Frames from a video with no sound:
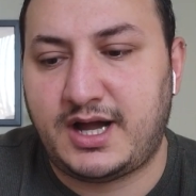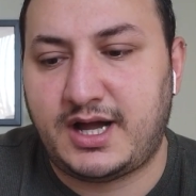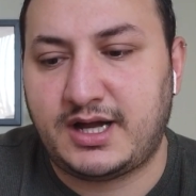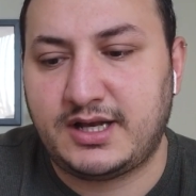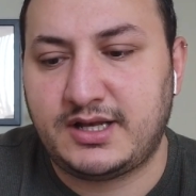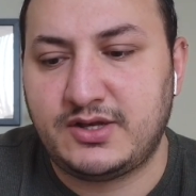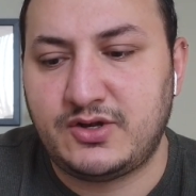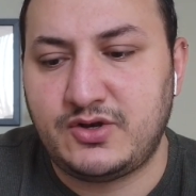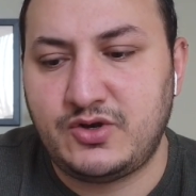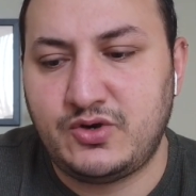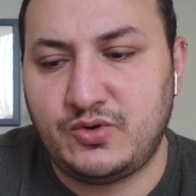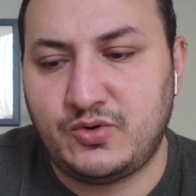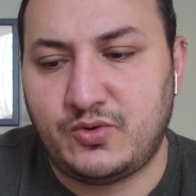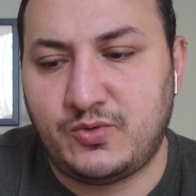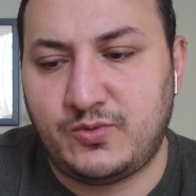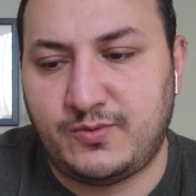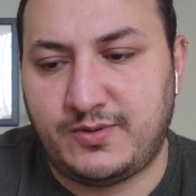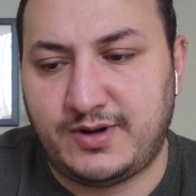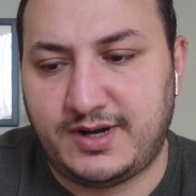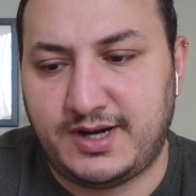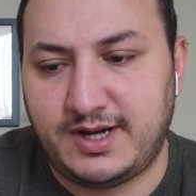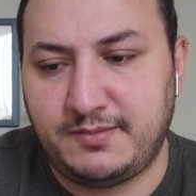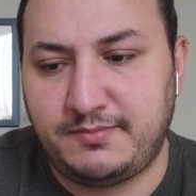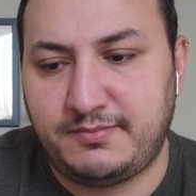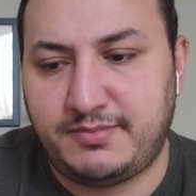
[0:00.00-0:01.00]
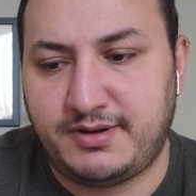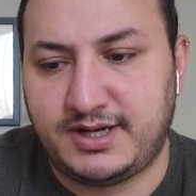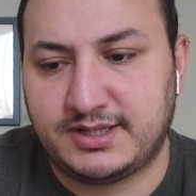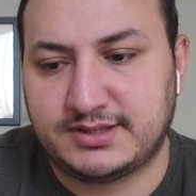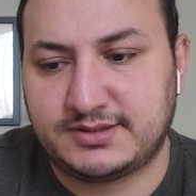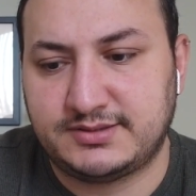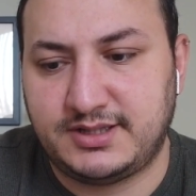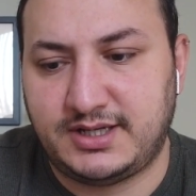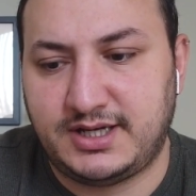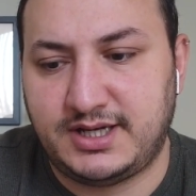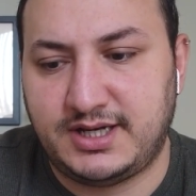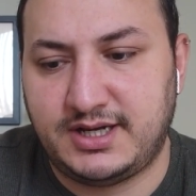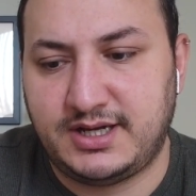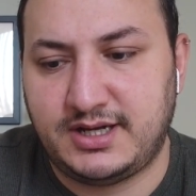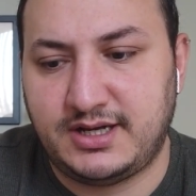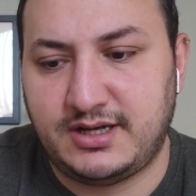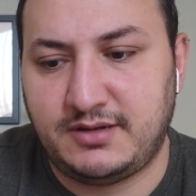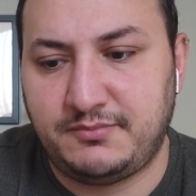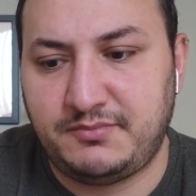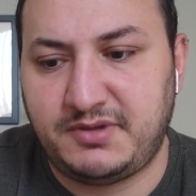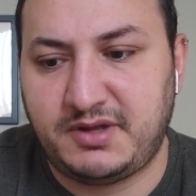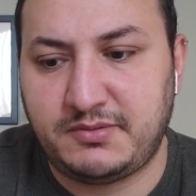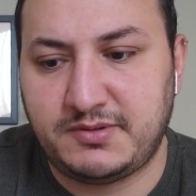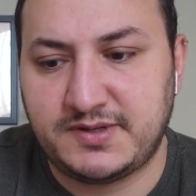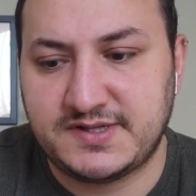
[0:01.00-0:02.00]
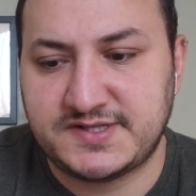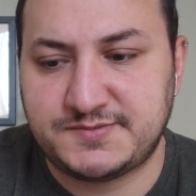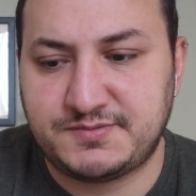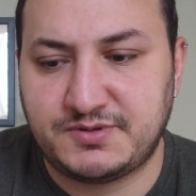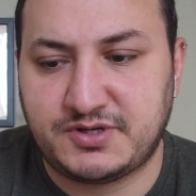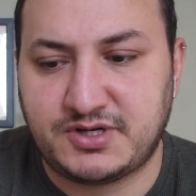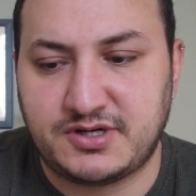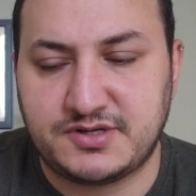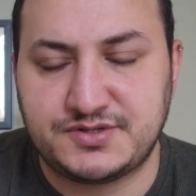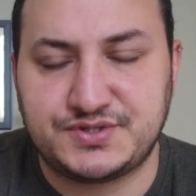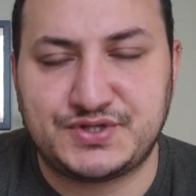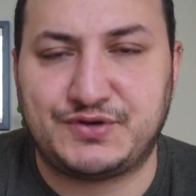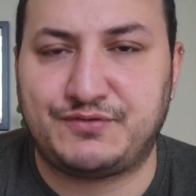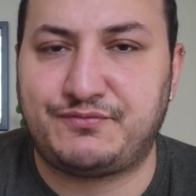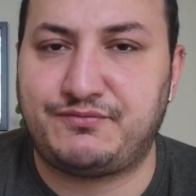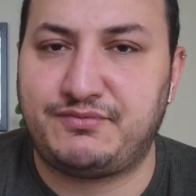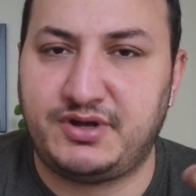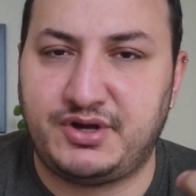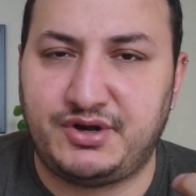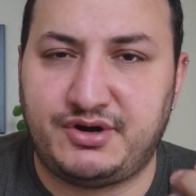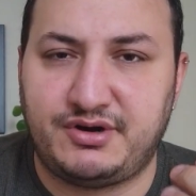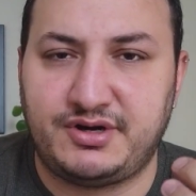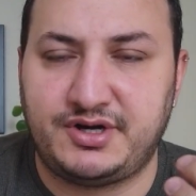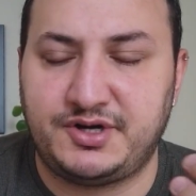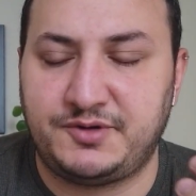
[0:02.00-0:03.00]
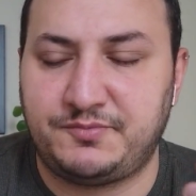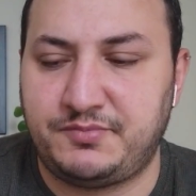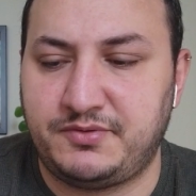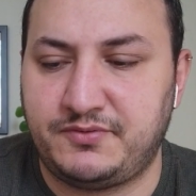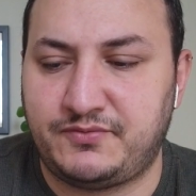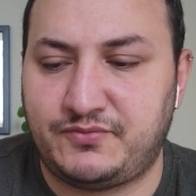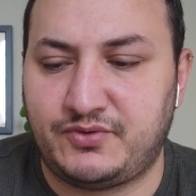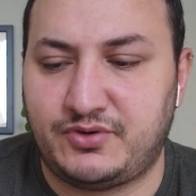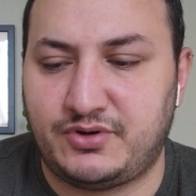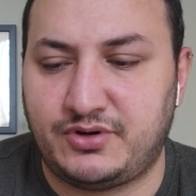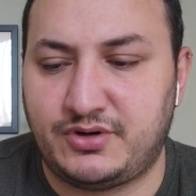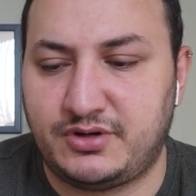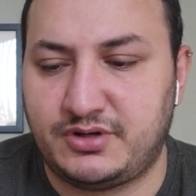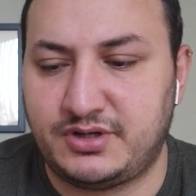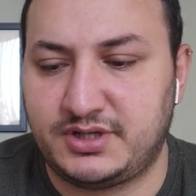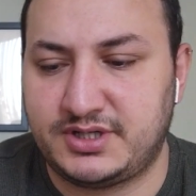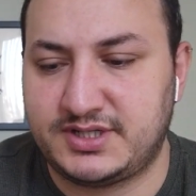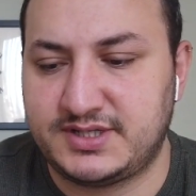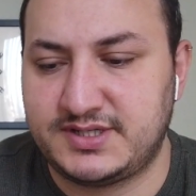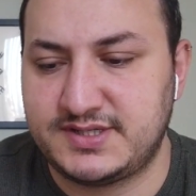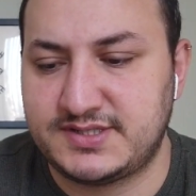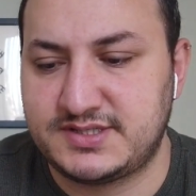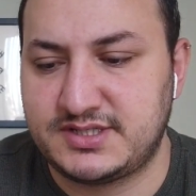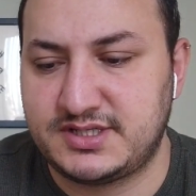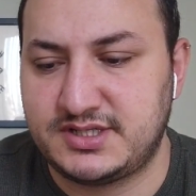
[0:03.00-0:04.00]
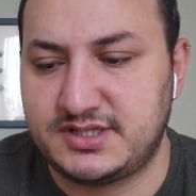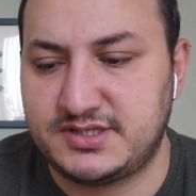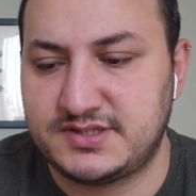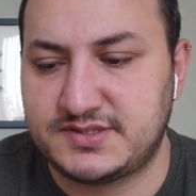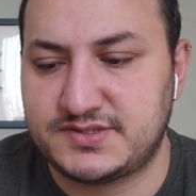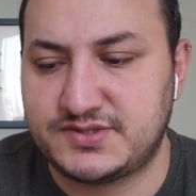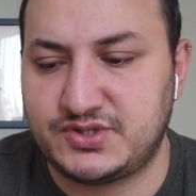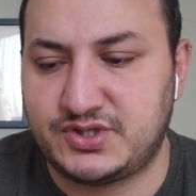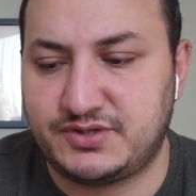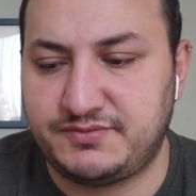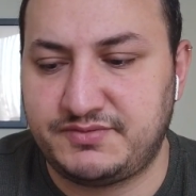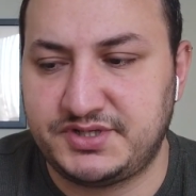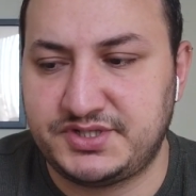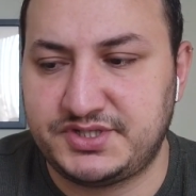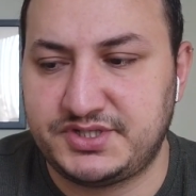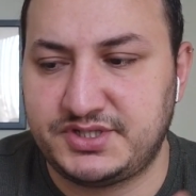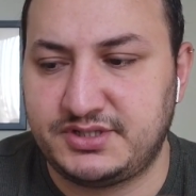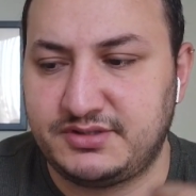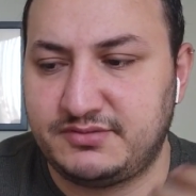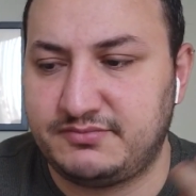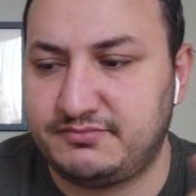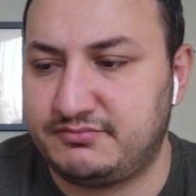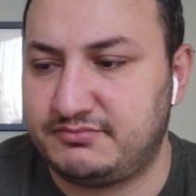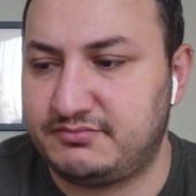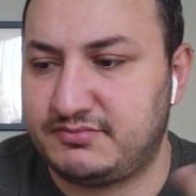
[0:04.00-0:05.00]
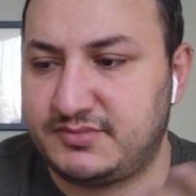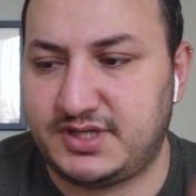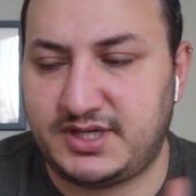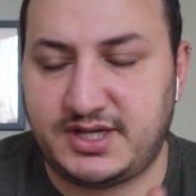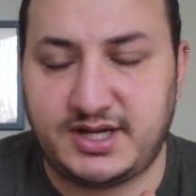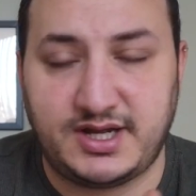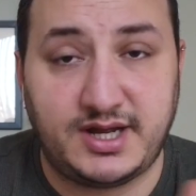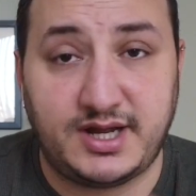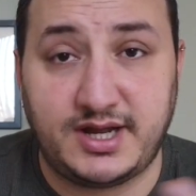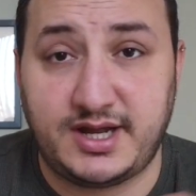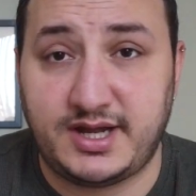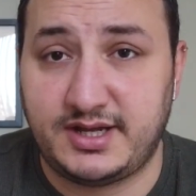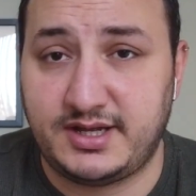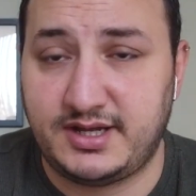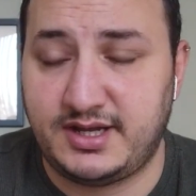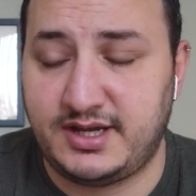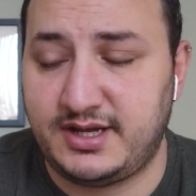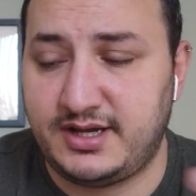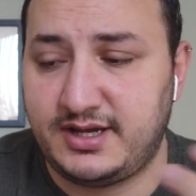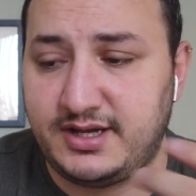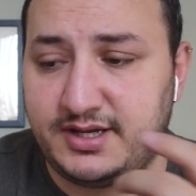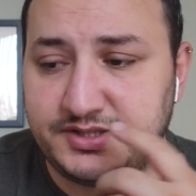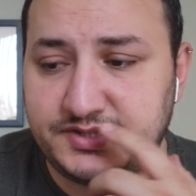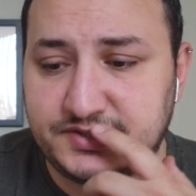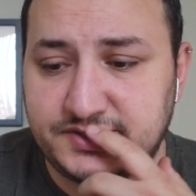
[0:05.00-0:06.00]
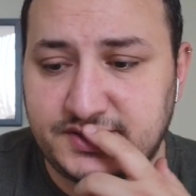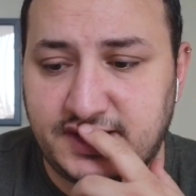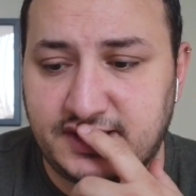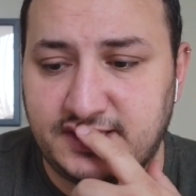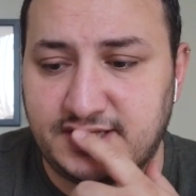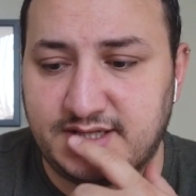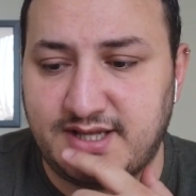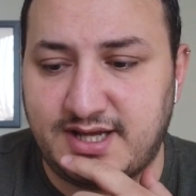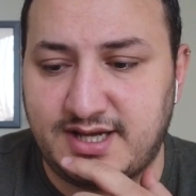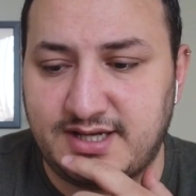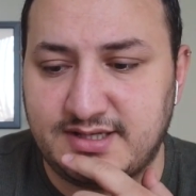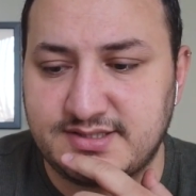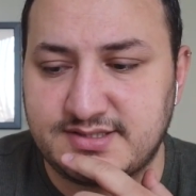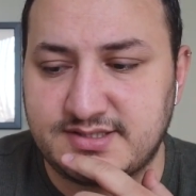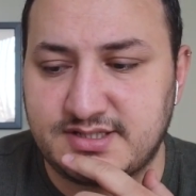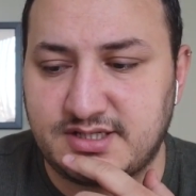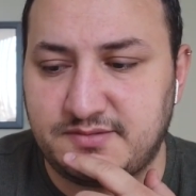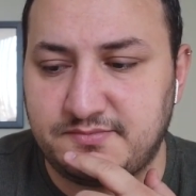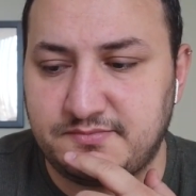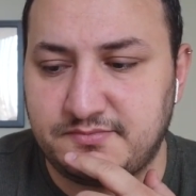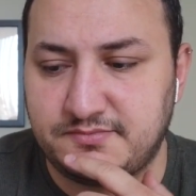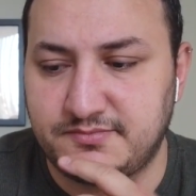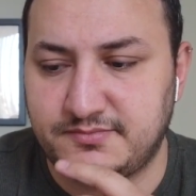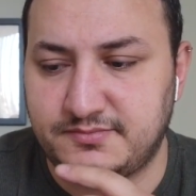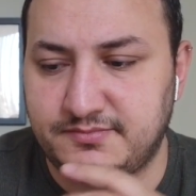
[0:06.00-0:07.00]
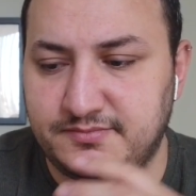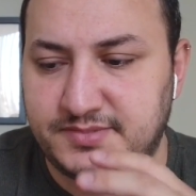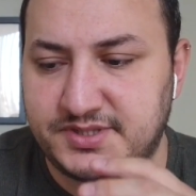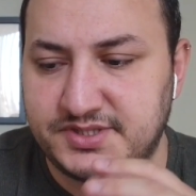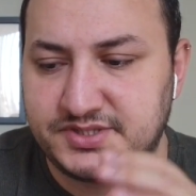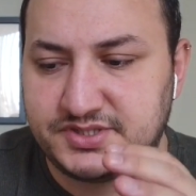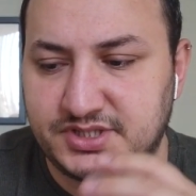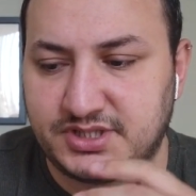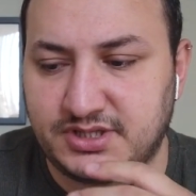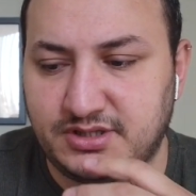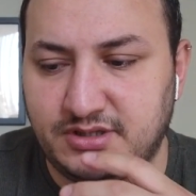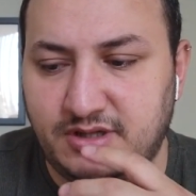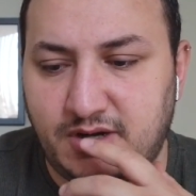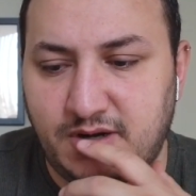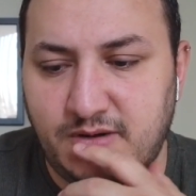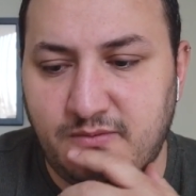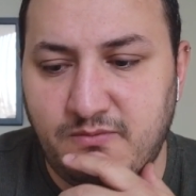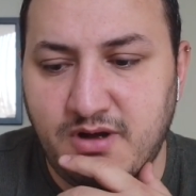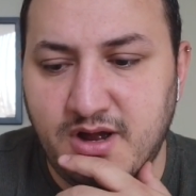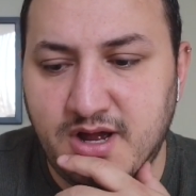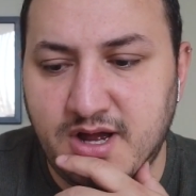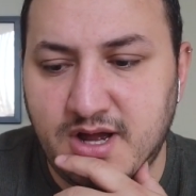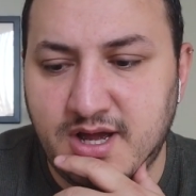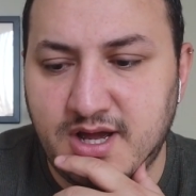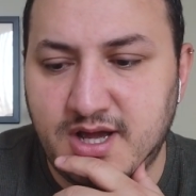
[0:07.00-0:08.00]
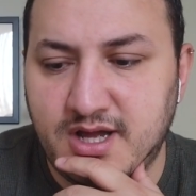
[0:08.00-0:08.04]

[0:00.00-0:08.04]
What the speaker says: I don't know why, but maybe it's because of we heard it before. This year's Norwegian channel has some budget low.